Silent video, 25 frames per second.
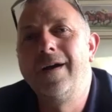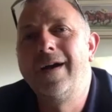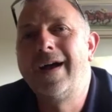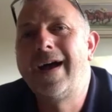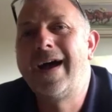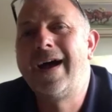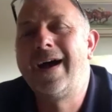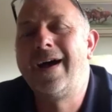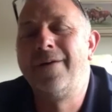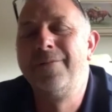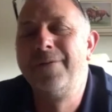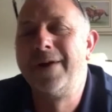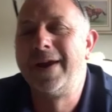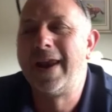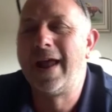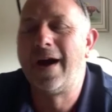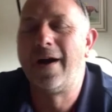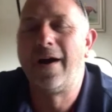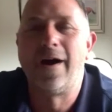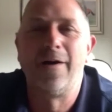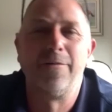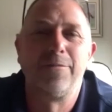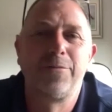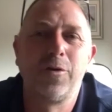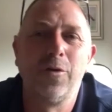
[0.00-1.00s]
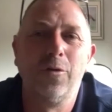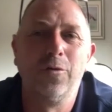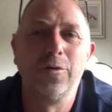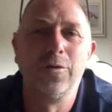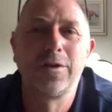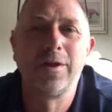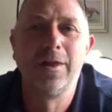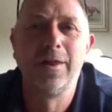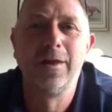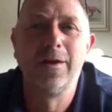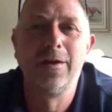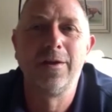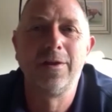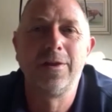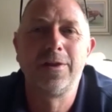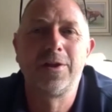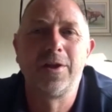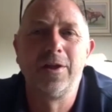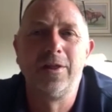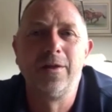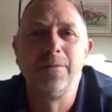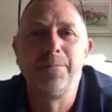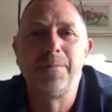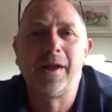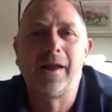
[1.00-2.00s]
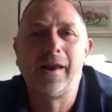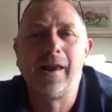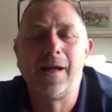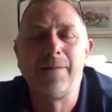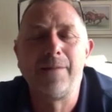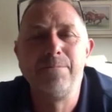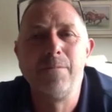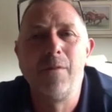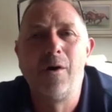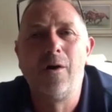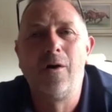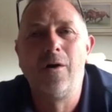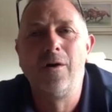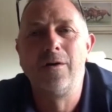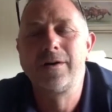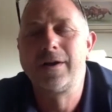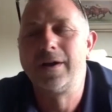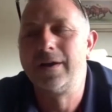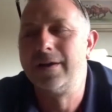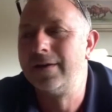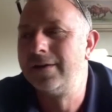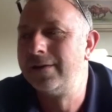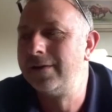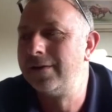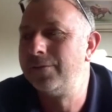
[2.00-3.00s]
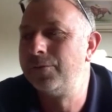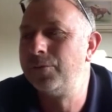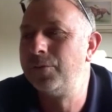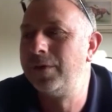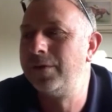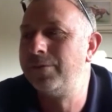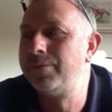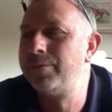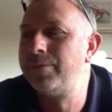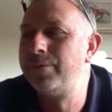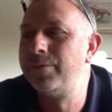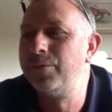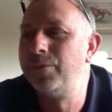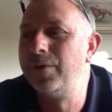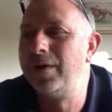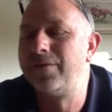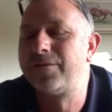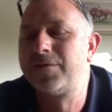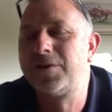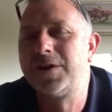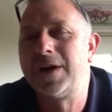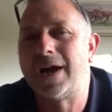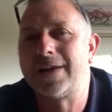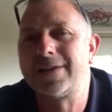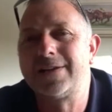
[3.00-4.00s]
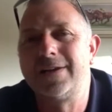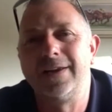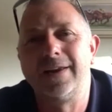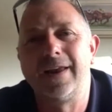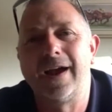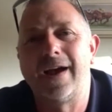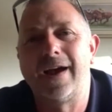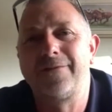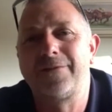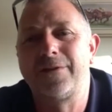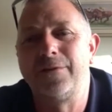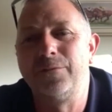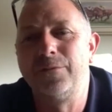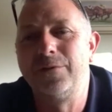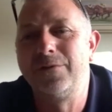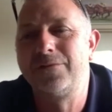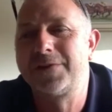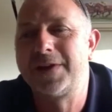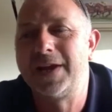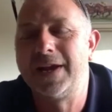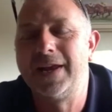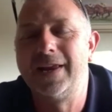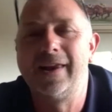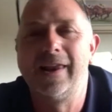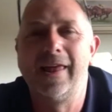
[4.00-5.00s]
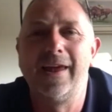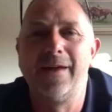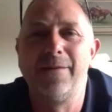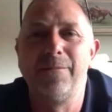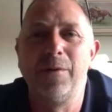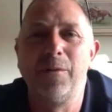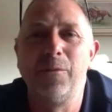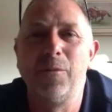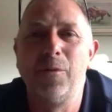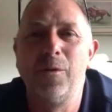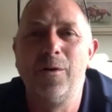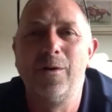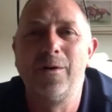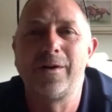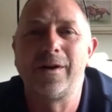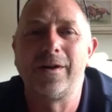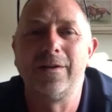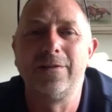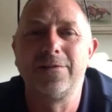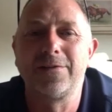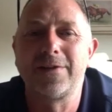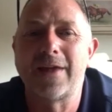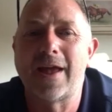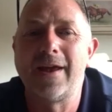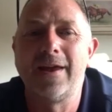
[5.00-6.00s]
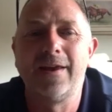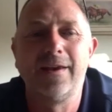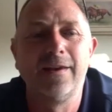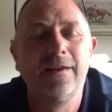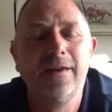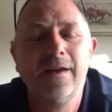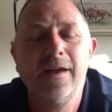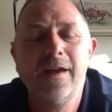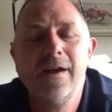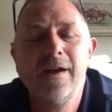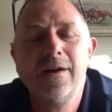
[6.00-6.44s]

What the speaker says: I mean, I've talked to the big lad Mark, and we've chatted after we've seen Liam at work and saying,